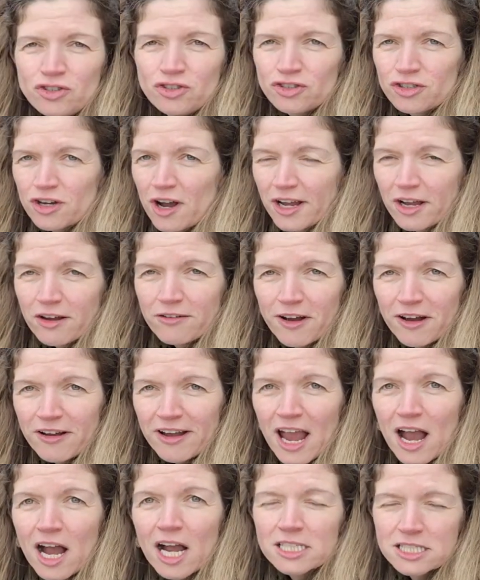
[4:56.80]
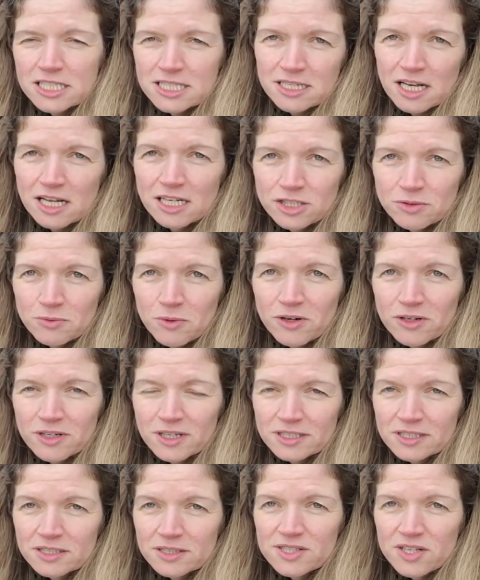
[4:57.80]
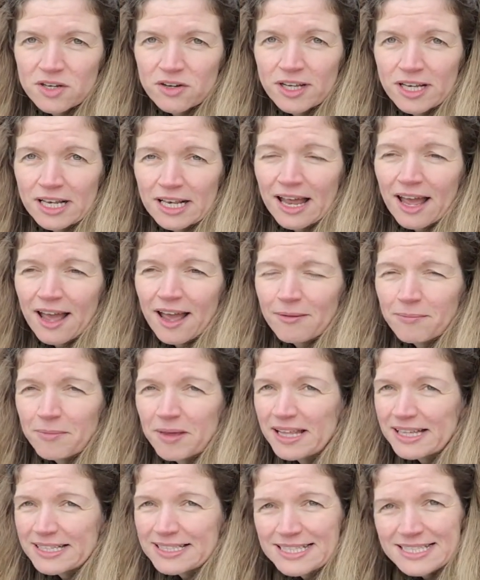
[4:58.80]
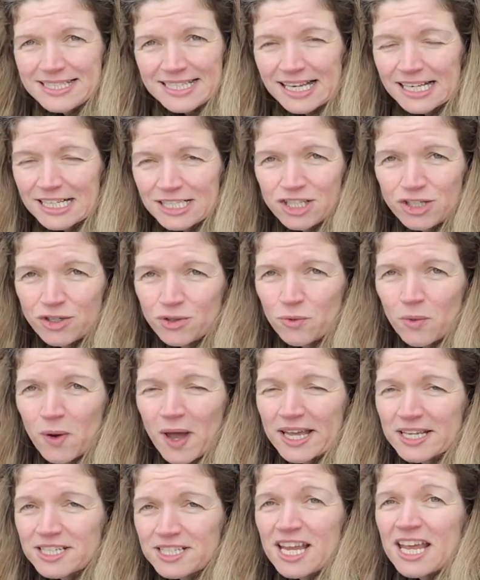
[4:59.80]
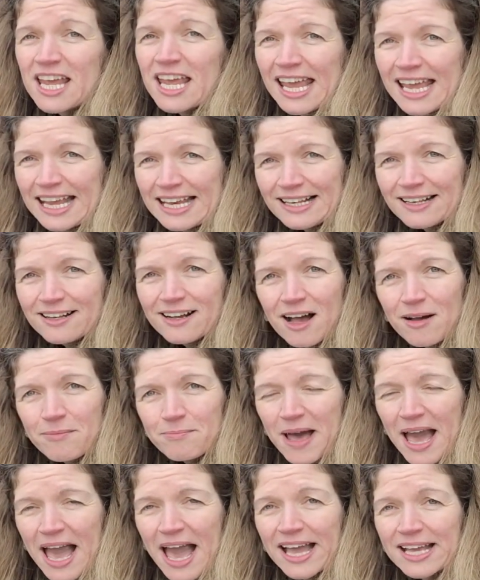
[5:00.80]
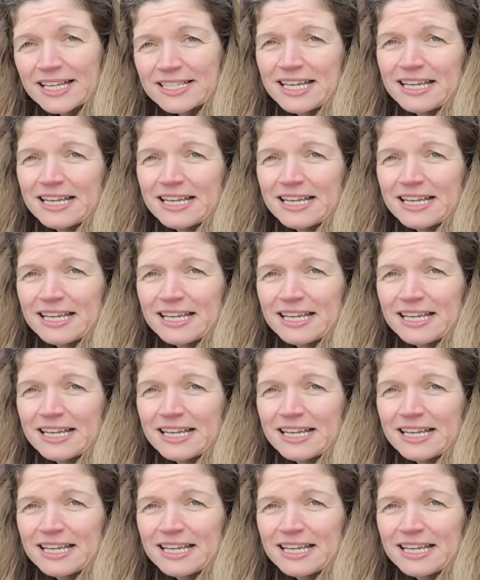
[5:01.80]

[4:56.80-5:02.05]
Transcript: try your very hardest not to walk on the soil. It's still too wet. It'll compact.